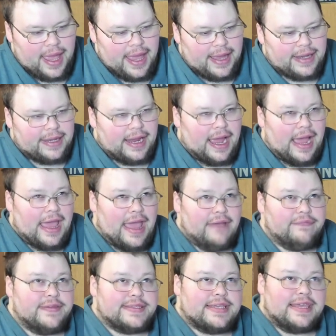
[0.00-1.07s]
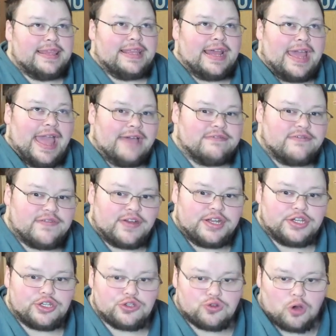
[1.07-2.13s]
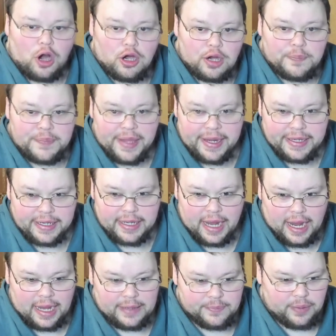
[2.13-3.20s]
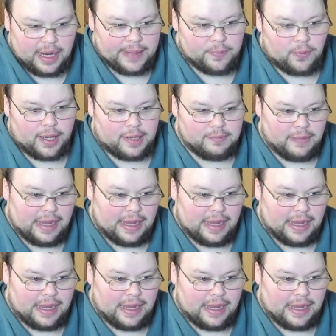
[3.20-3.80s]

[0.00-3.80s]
And I have to say that I have a very strong opinion on Pipewire.